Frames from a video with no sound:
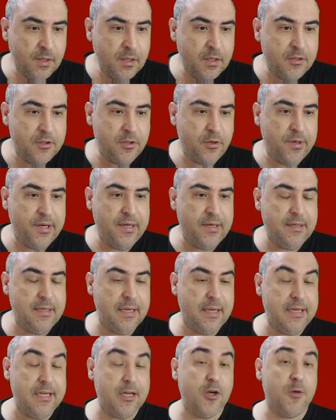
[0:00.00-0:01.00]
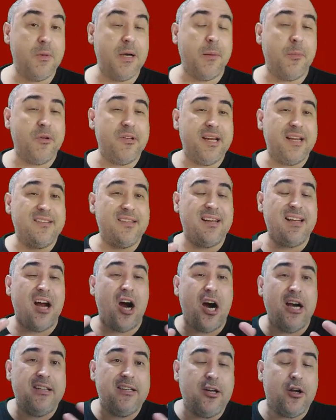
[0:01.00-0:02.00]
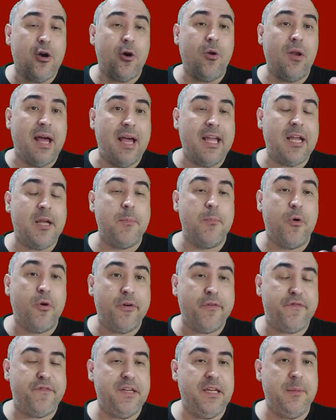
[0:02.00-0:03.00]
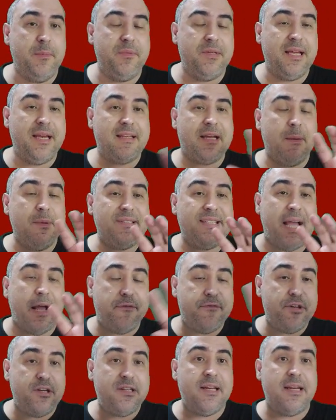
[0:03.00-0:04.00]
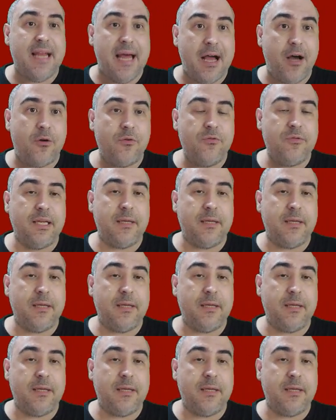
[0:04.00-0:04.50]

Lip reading: So in Yanomamo, there's an article-like morpheme that comes after the noun